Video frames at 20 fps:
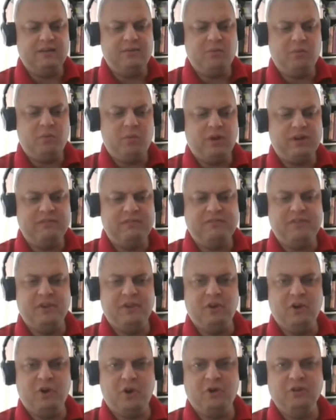one of
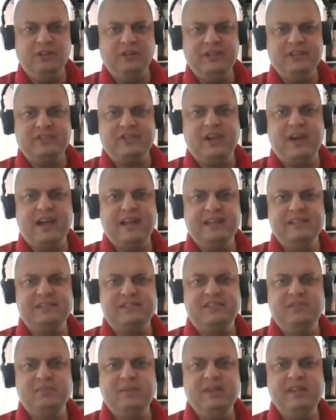the early
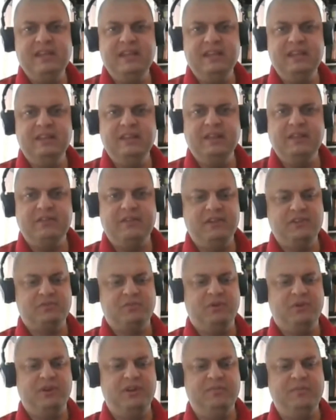signs to me that
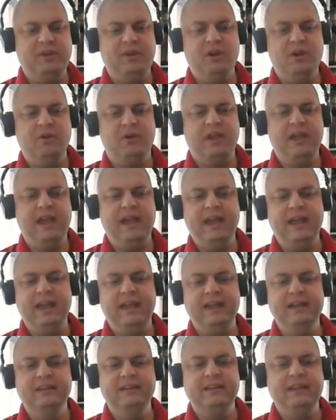things were going to be
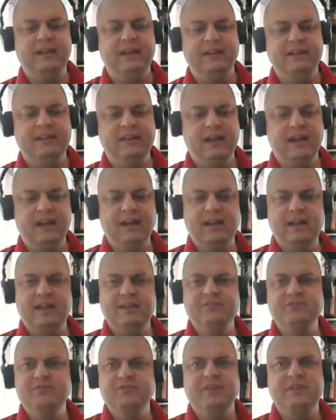okay, and
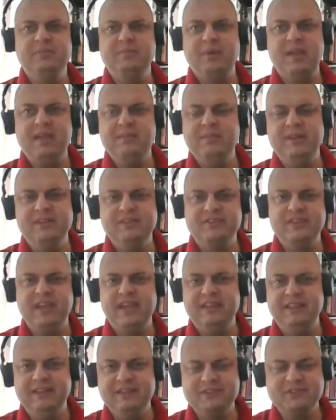Andrew didn't pay me to
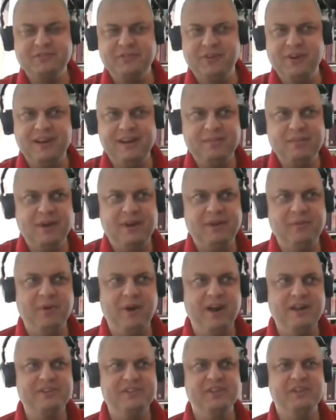say this for anybody
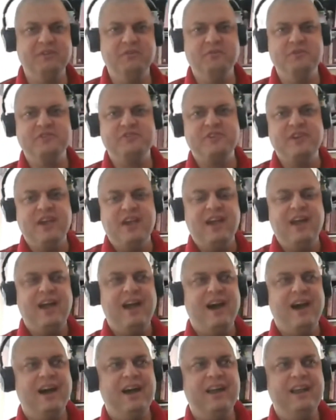watching, it was
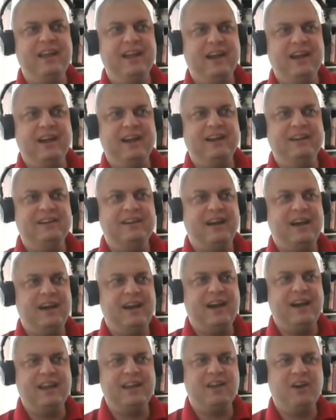
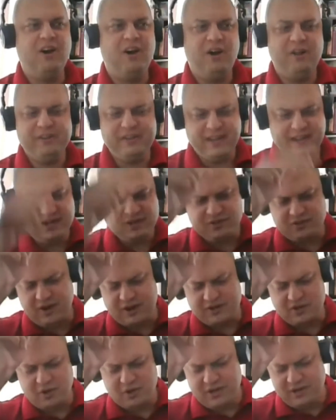I called Andrew.
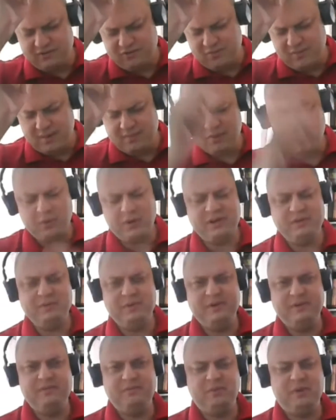I don't even remember
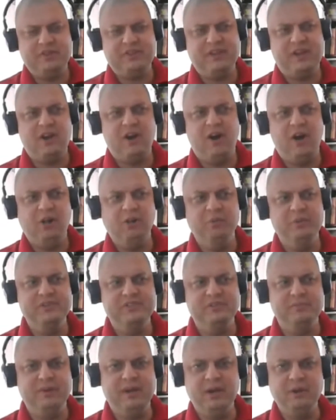what the call
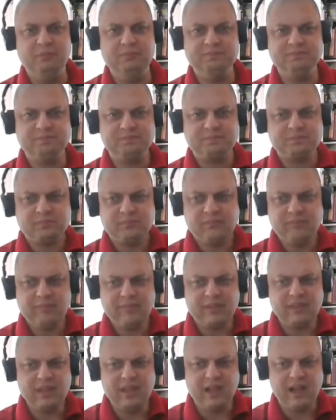was about,
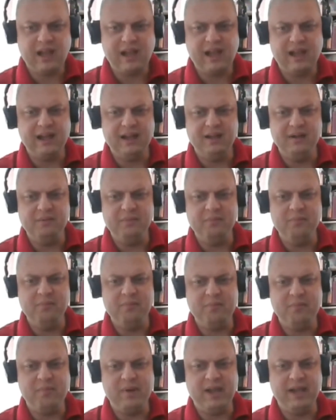
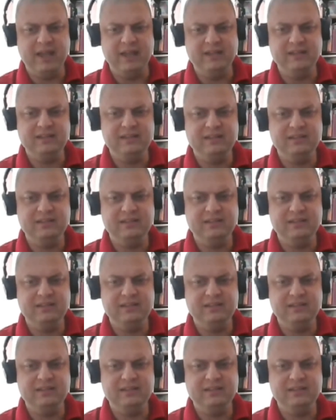but